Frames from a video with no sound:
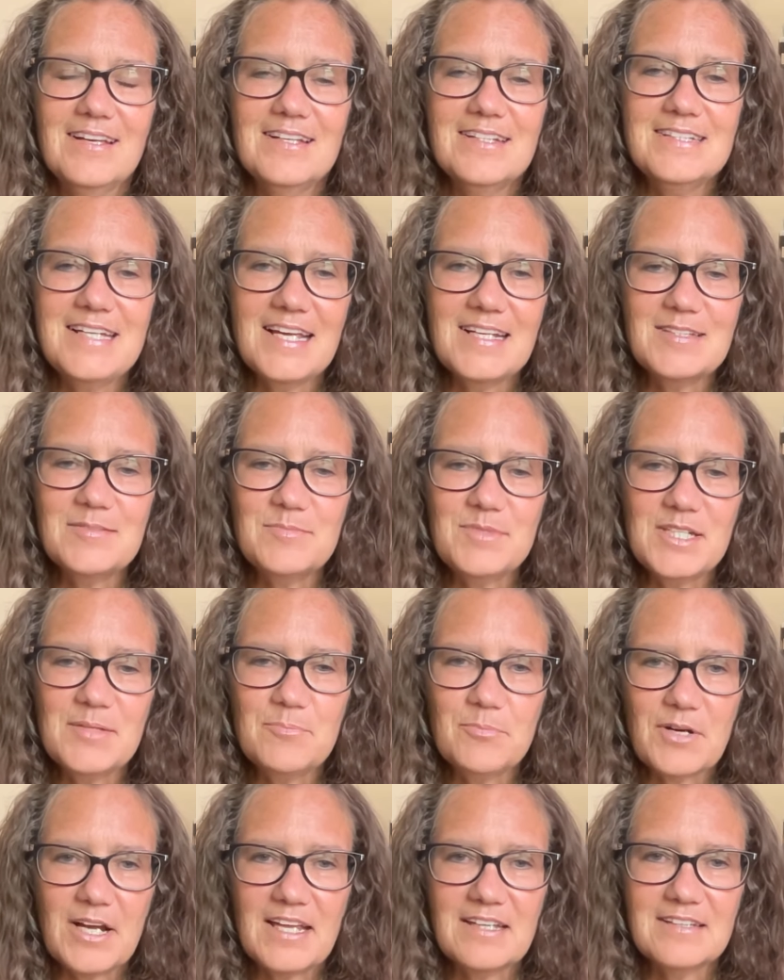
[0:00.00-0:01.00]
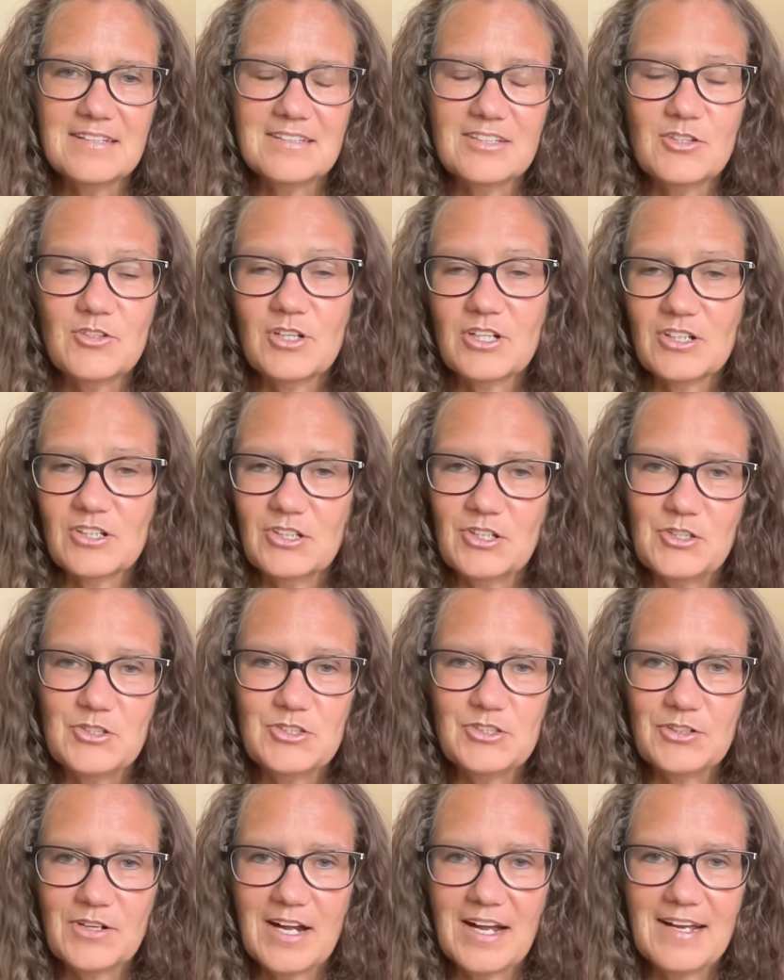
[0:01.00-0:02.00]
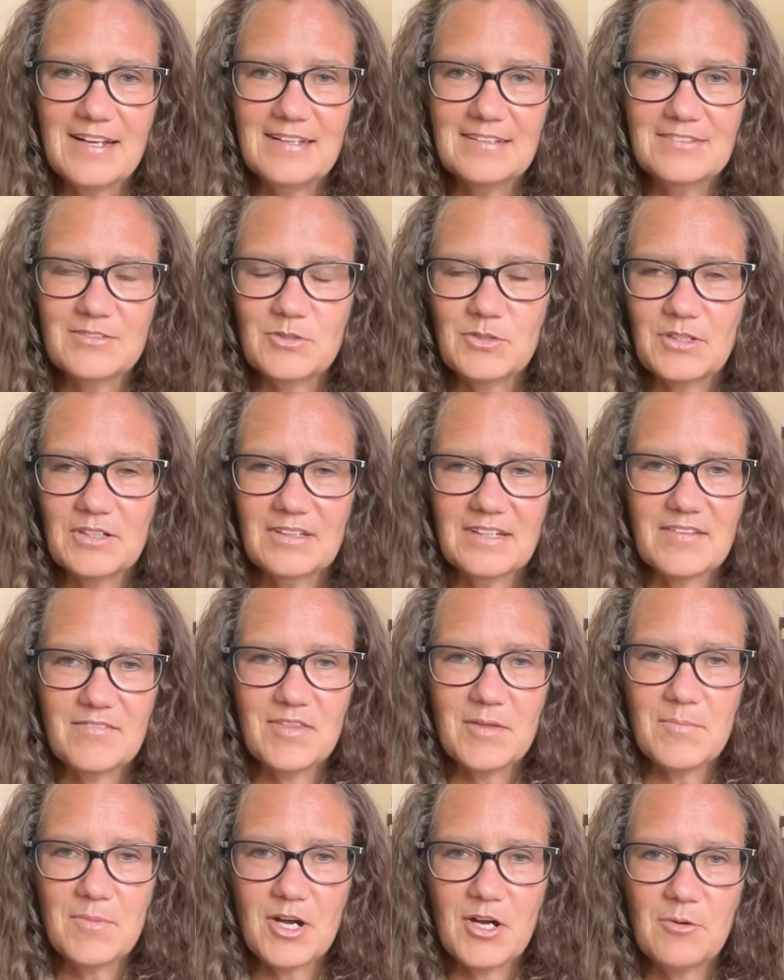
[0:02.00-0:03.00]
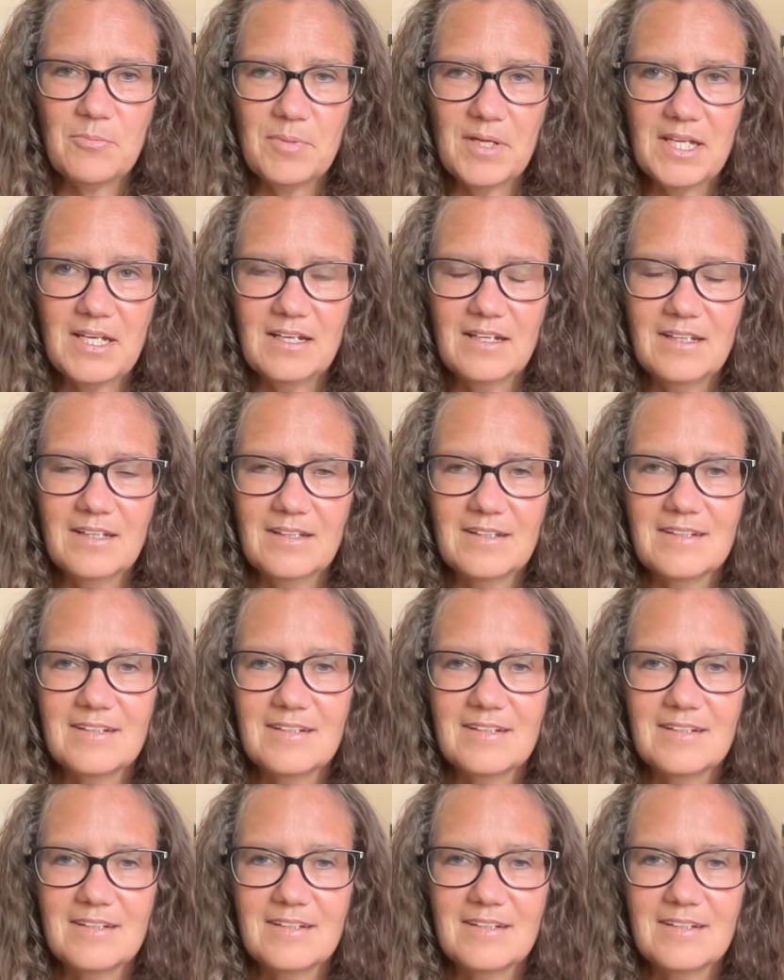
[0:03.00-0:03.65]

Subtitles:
Take some deep breaths. You can close your eyes or leave them open.